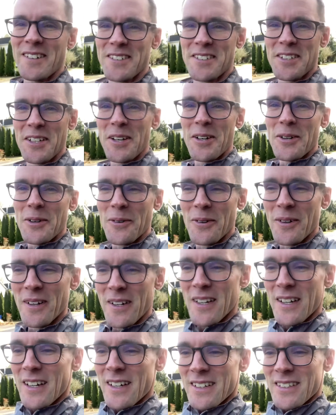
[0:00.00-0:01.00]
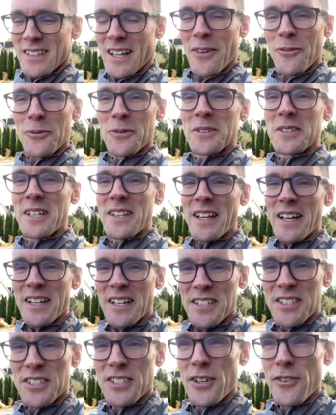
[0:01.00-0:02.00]
So not really that
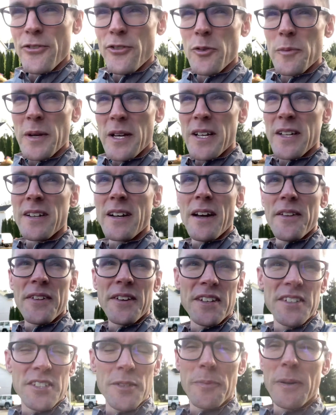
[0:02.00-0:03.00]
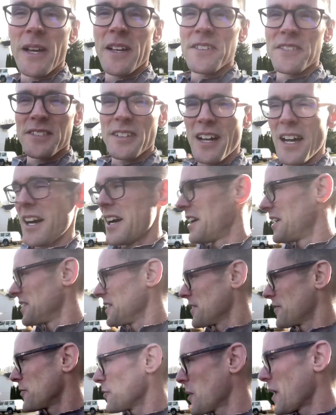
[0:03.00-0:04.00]
necessary for me. I think it depends on
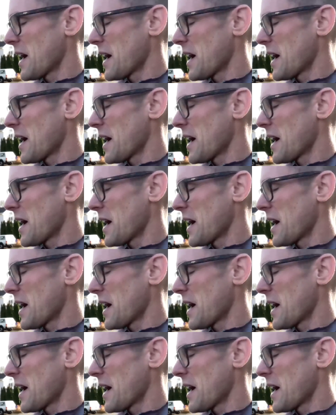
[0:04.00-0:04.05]
if you